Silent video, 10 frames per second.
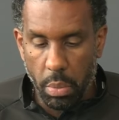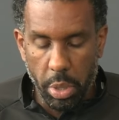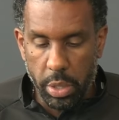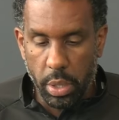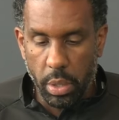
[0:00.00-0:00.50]

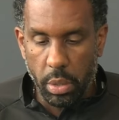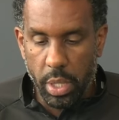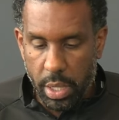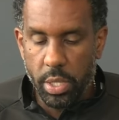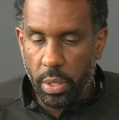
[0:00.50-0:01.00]
But
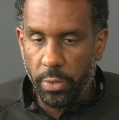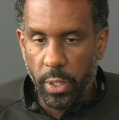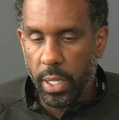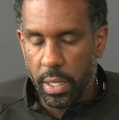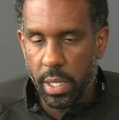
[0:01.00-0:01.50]
this is
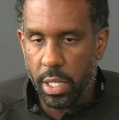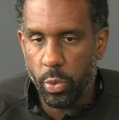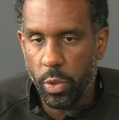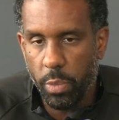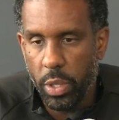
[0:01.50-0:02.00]
something that,
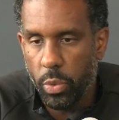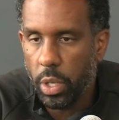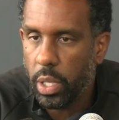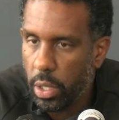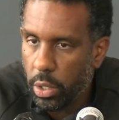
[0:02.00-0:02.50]
yes, we've been
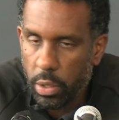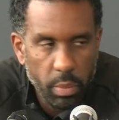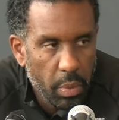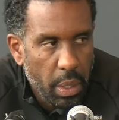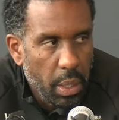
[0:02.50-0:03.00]
working
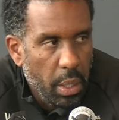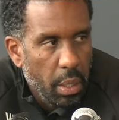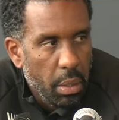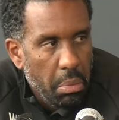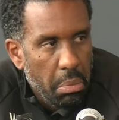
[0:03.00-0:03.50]
on
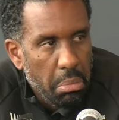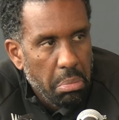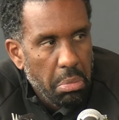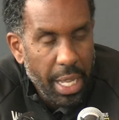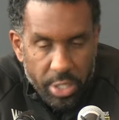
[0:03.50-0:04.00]

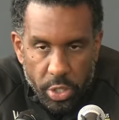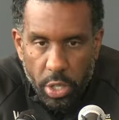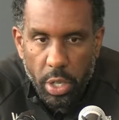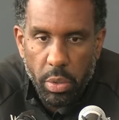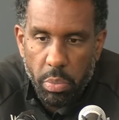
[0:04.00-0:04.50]
last
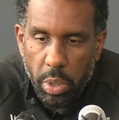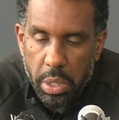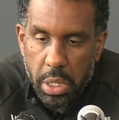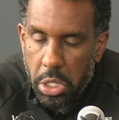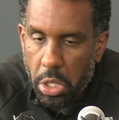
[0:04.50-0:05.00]
year.
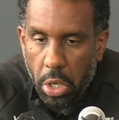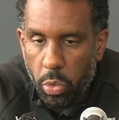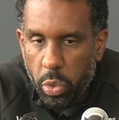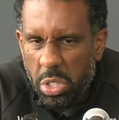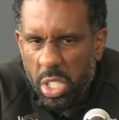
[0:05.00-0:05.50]
But this
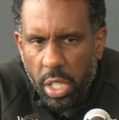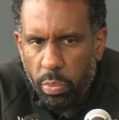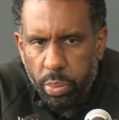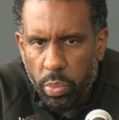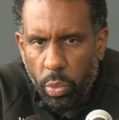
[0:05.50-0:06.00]
year, we
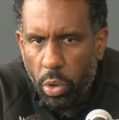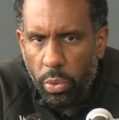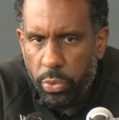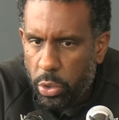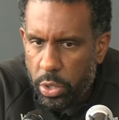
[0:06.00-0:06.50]
didn't put
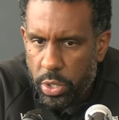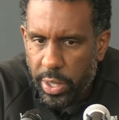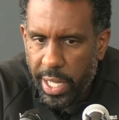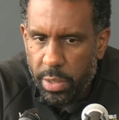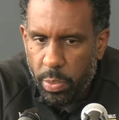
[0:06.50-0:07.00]
more focus
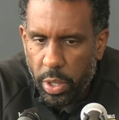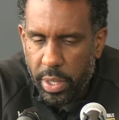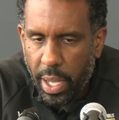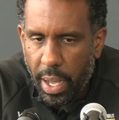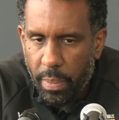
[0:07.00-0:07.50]
on that.
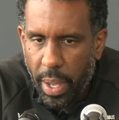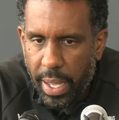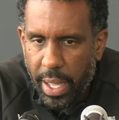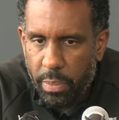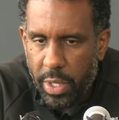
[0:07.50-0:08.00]
But
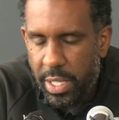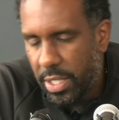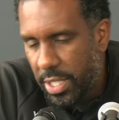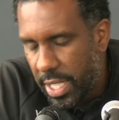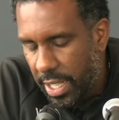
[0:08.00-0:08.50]
this
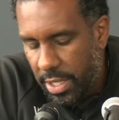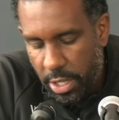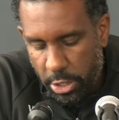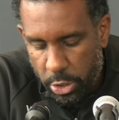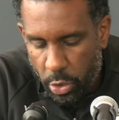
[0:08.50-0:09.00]
is the second
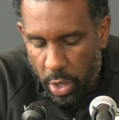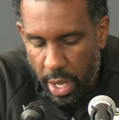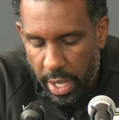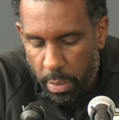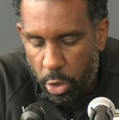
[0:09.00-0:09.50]
year, so
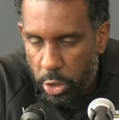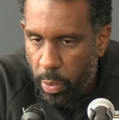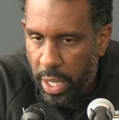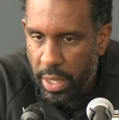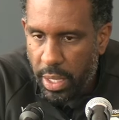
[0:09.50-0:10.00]
I am more
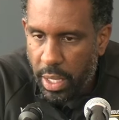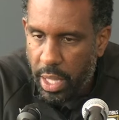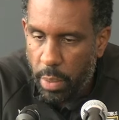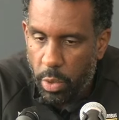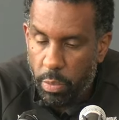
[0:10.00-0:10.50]
demanding in
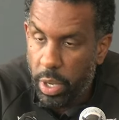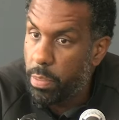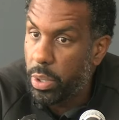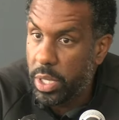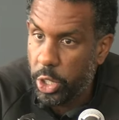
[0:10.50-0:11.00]
terms of
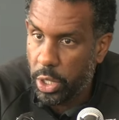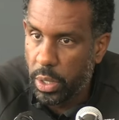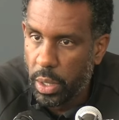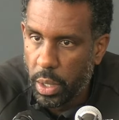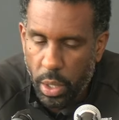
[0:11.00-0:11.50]
body position.